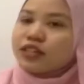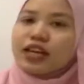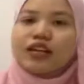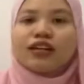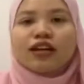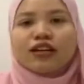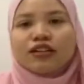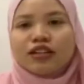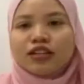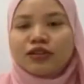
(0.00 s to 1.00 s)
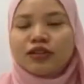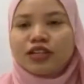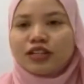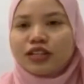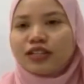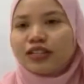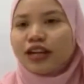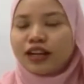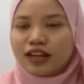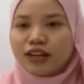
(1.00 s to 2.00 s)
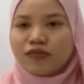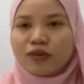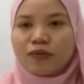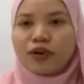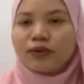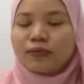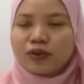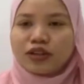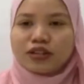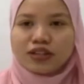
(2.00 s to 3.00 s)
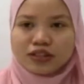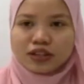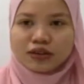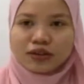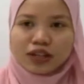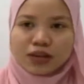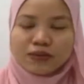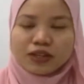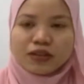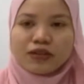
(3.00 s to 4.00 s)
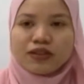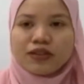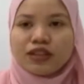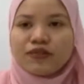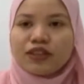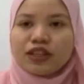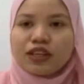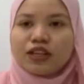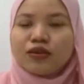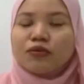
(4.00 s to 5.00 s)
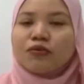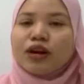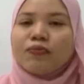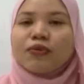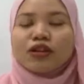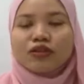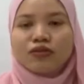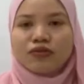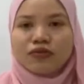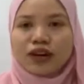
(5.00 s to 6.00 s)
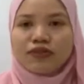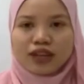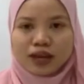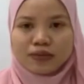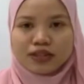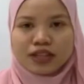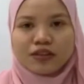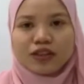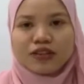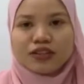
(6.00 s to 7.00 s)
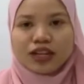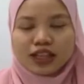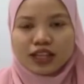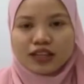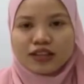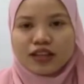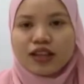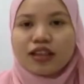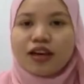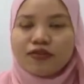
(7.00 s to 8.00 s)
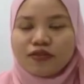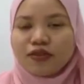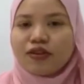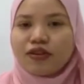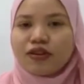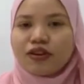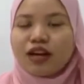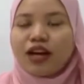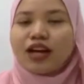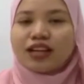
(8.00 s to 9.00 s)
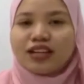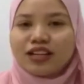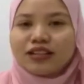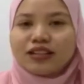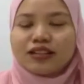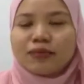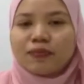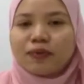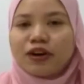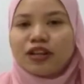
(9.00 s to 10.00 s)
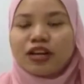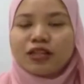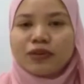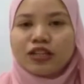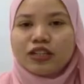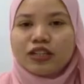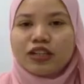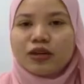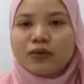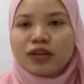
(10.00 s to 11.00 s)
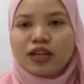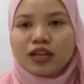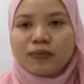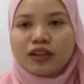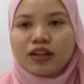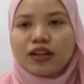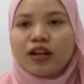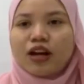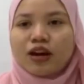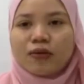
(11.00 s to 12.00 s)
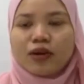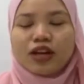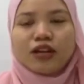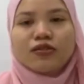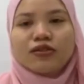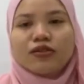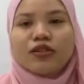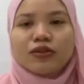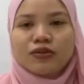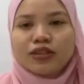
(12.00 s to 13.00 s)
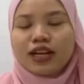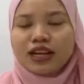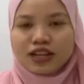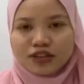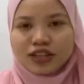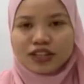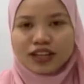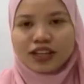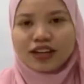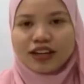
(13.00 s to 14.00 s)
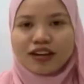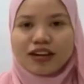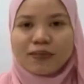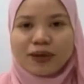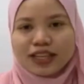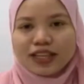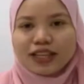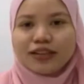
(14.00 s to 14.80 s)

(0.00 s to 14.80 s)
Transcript: that the current ratio decreased slightly from 1.30 times in 2017 to 1.25 times in 2019. Therefore, this supports the explanation in the working capital, where it also shows an increase in the current liability.